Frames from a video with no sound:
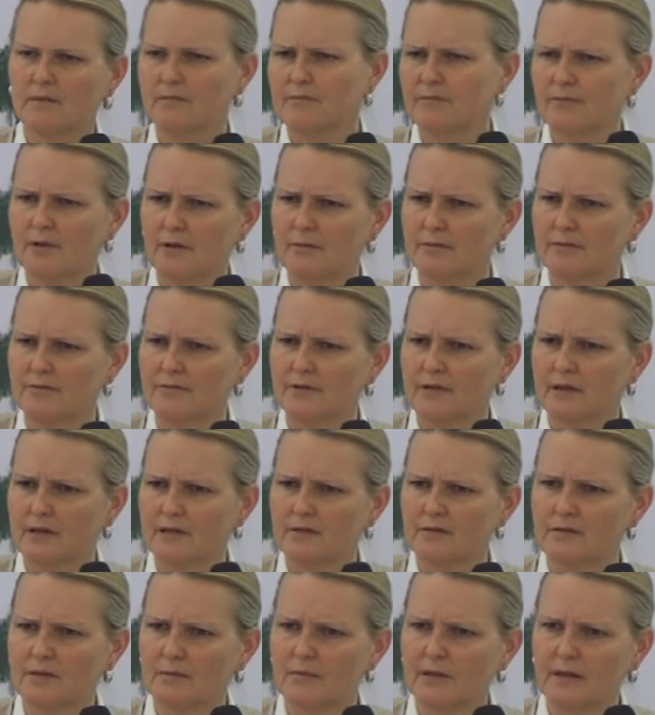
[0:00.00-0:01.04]
I'm probably
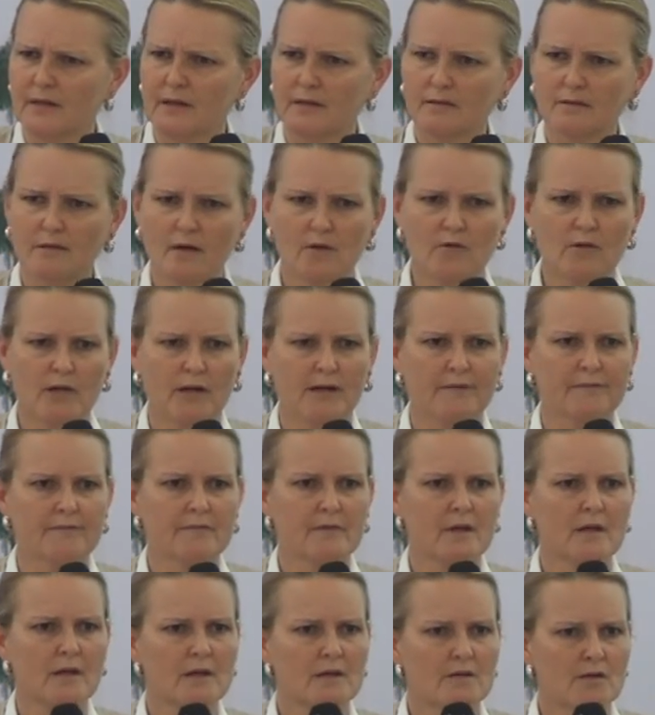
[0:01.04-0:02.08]
forgetting something. Okay,
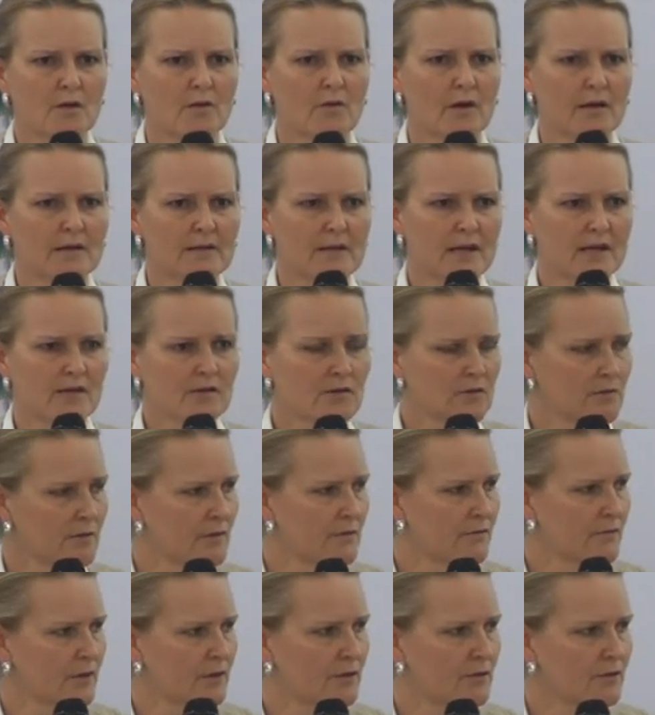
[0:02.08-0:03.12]
so a national
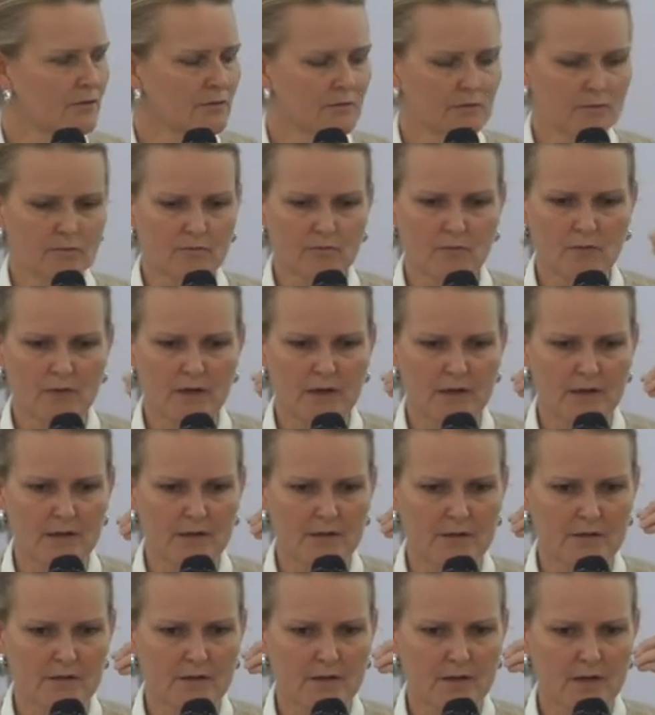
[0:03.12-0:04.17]
convener
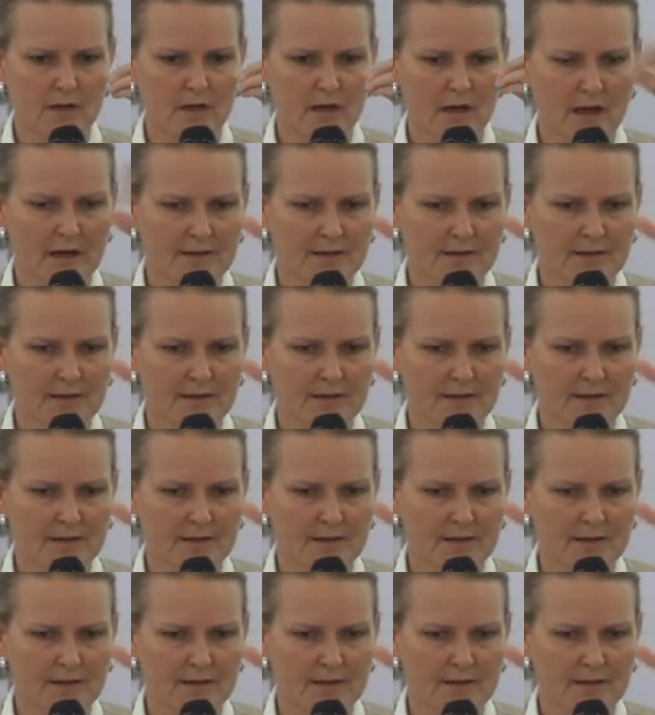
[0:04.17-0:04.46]
was